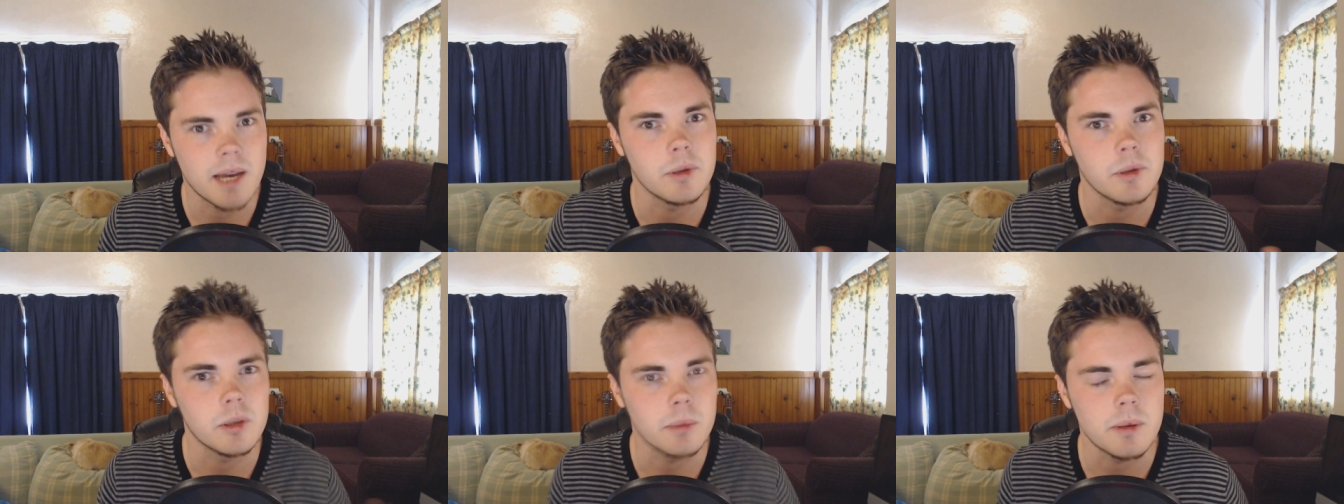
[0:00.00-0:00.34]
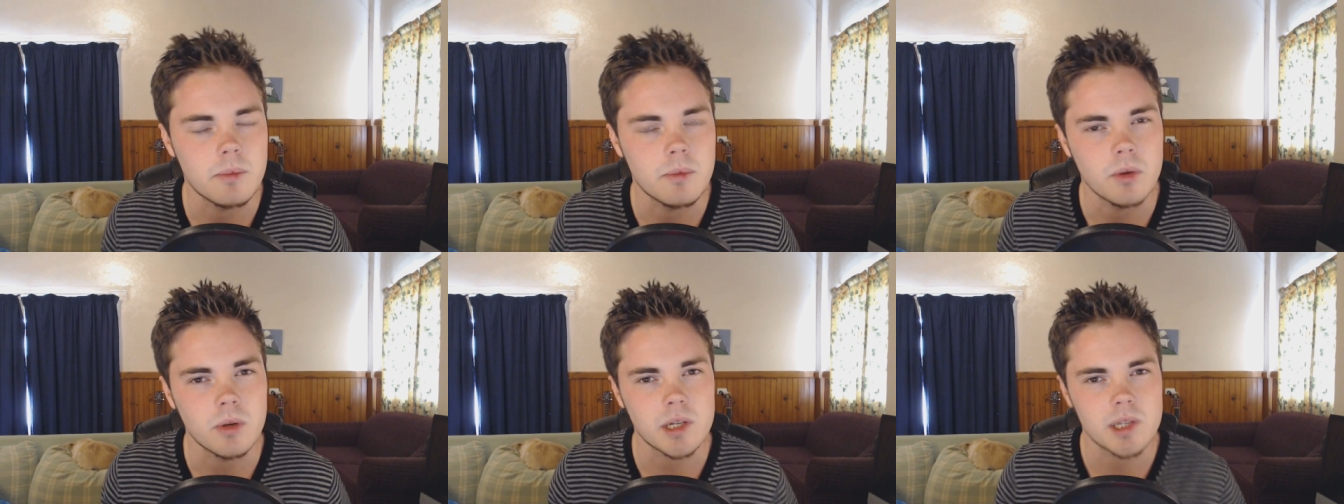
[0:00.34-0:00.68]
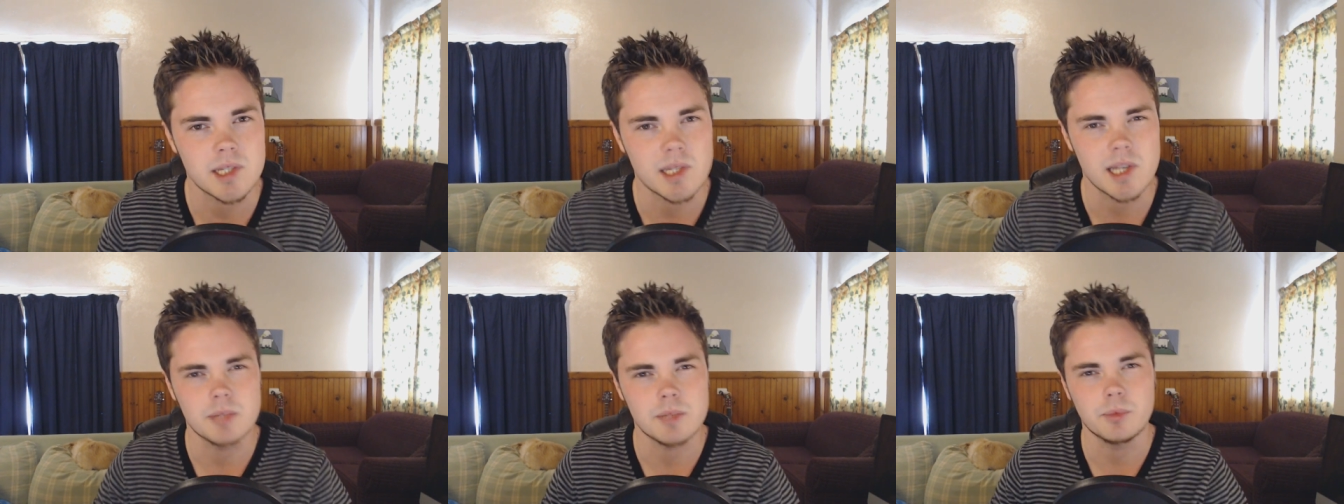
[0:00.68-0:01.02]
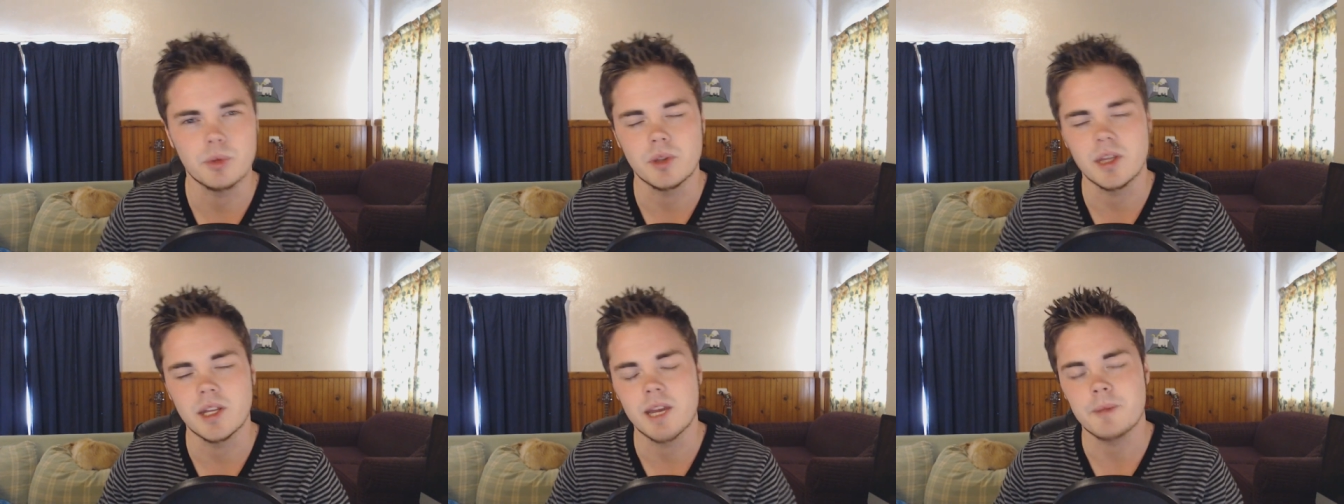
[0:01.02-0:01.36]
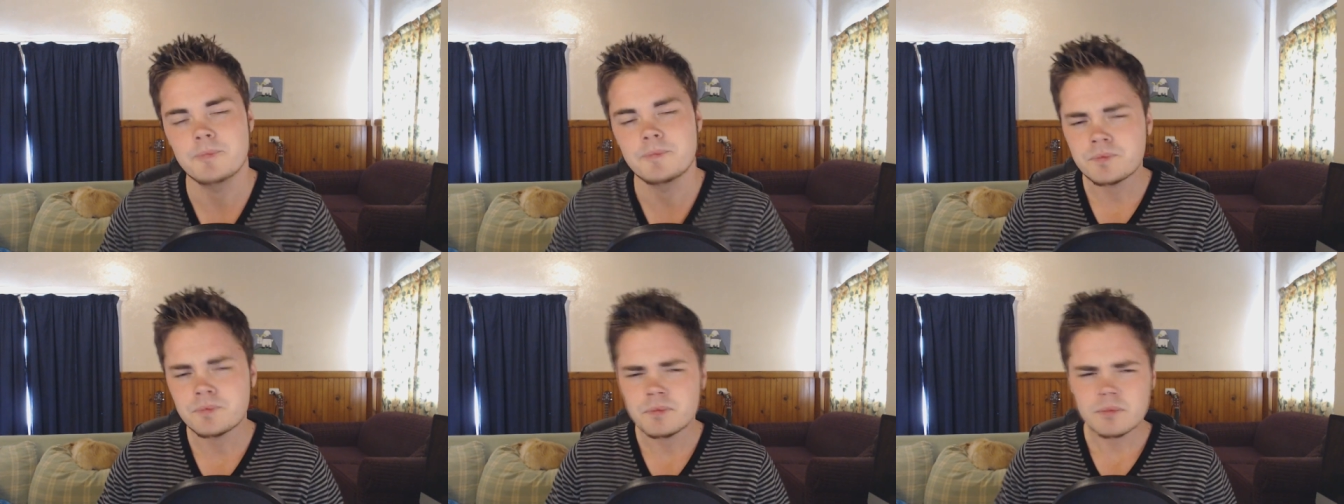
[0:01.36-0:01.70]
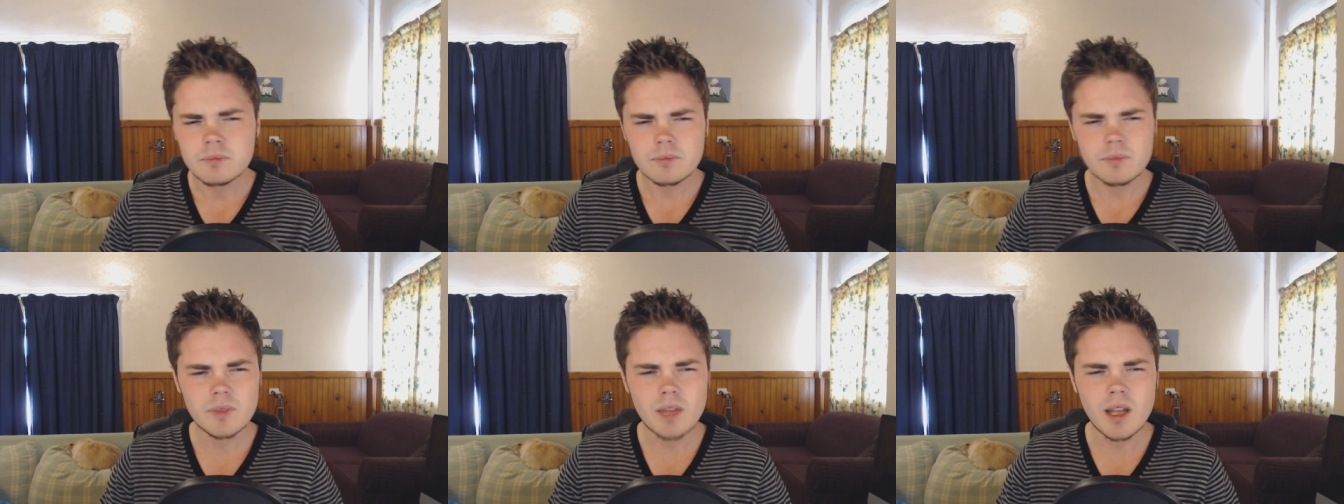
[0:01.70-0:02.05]
become a little bit more accessible there.
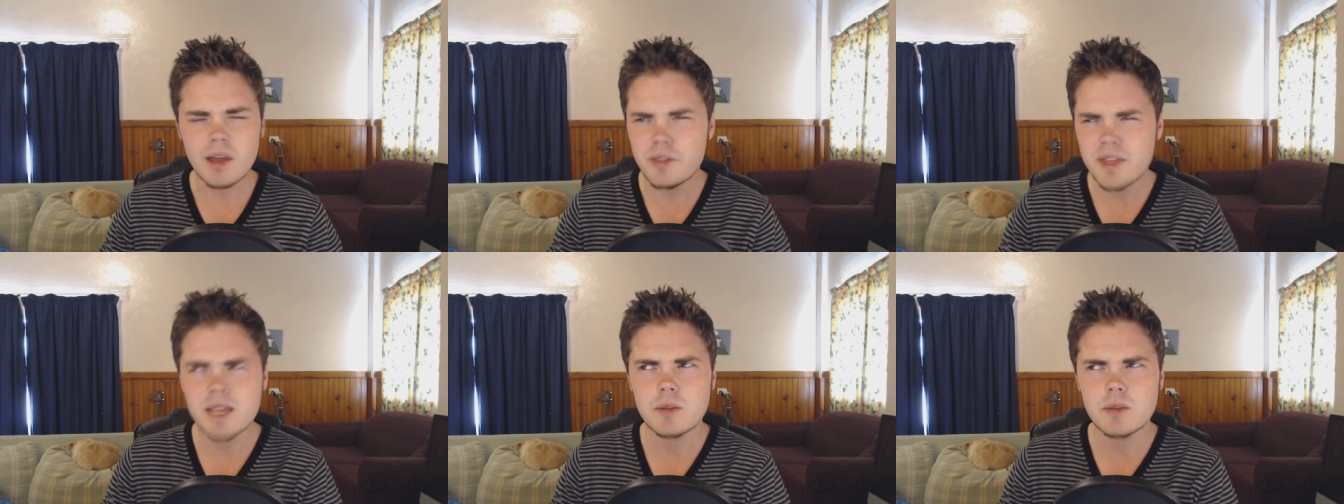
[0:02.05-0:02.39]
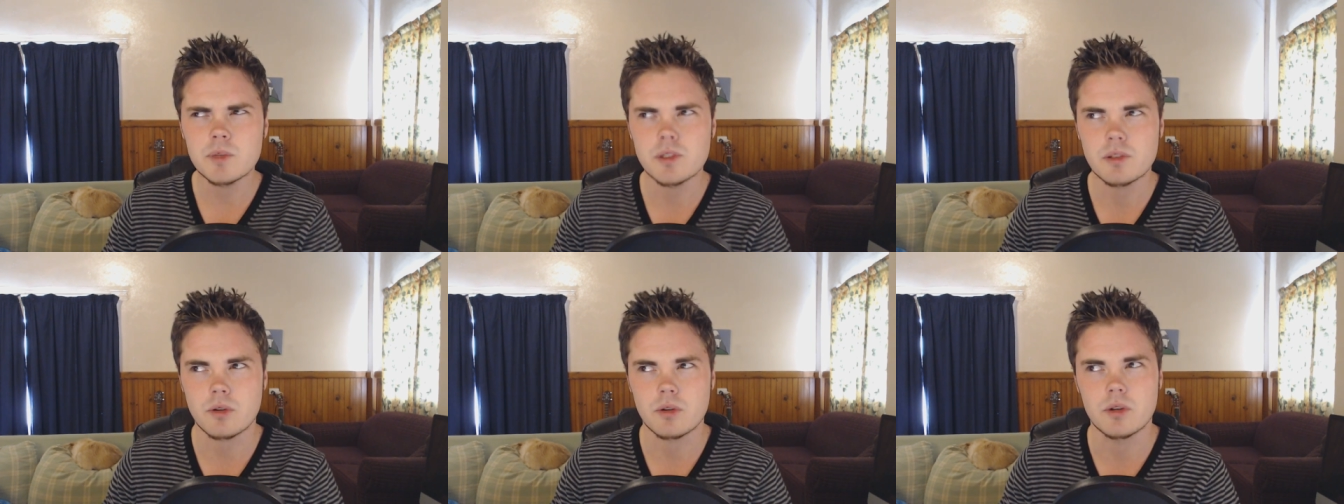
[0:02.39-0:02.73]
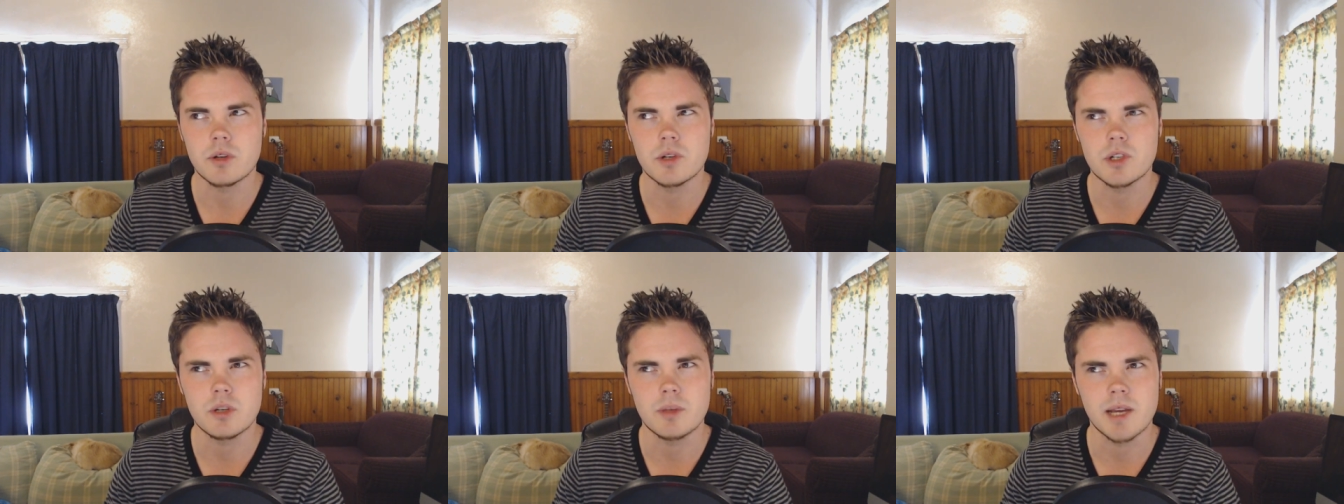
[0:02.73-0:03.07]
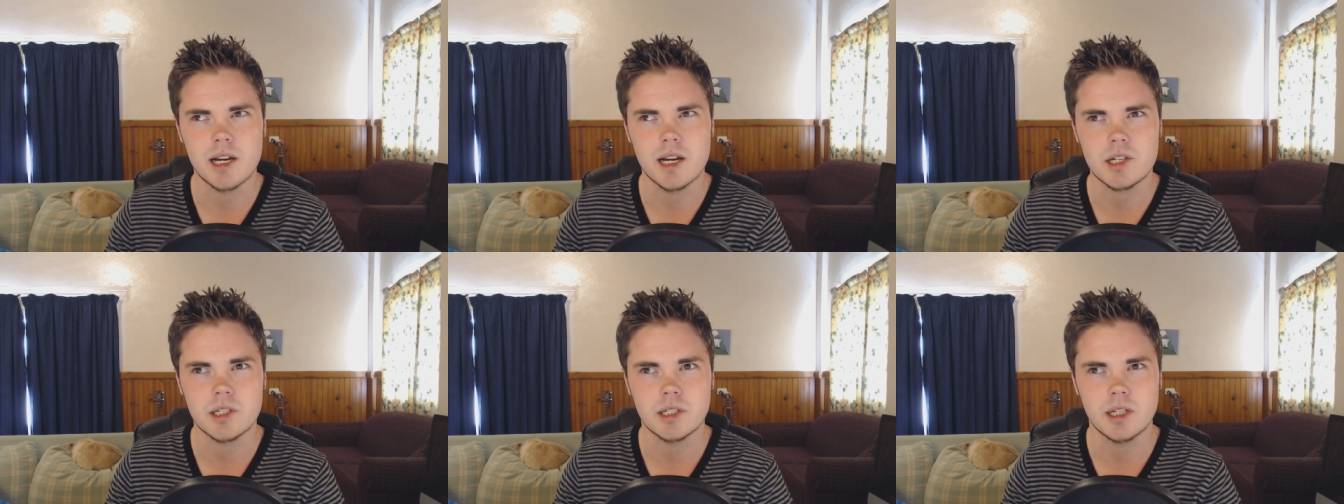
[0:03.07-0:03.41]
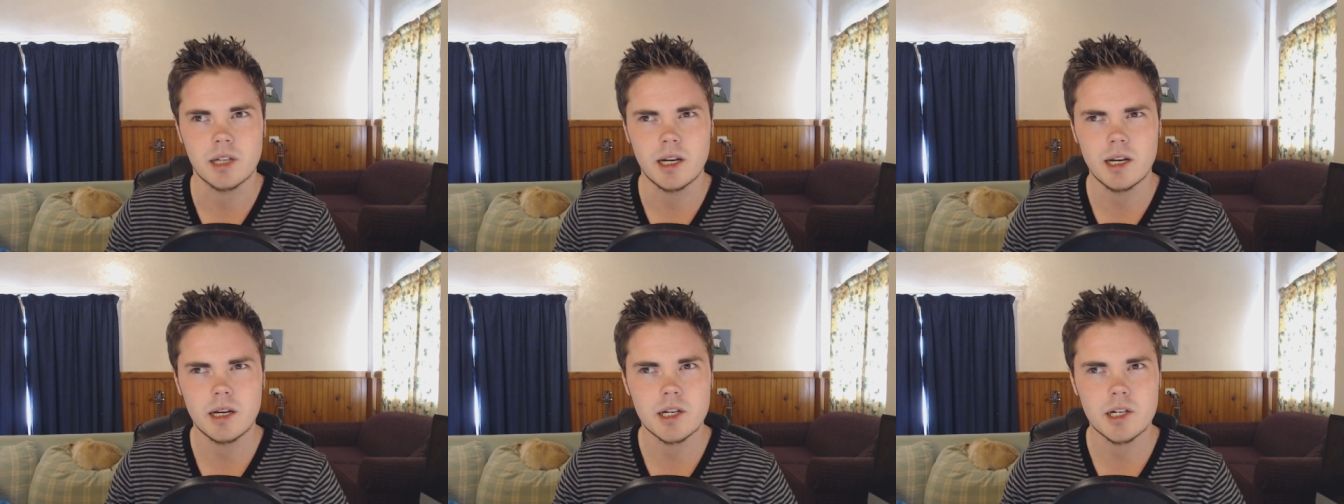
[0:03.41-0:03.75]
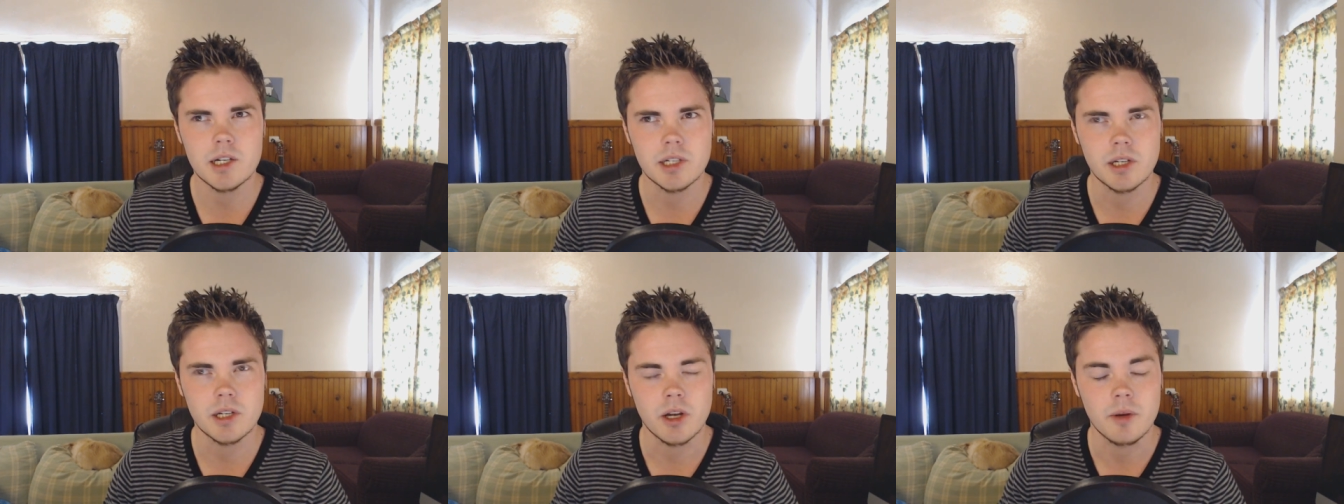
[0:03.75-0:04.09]
I think it was through YouTube he actually did. I don't
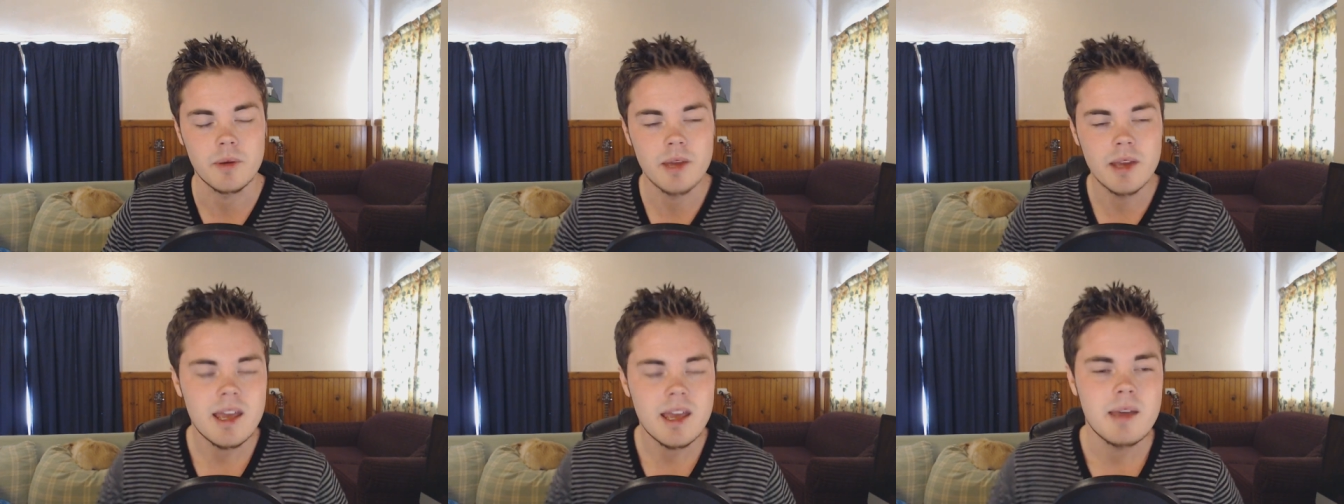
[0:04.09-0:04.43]
actually know.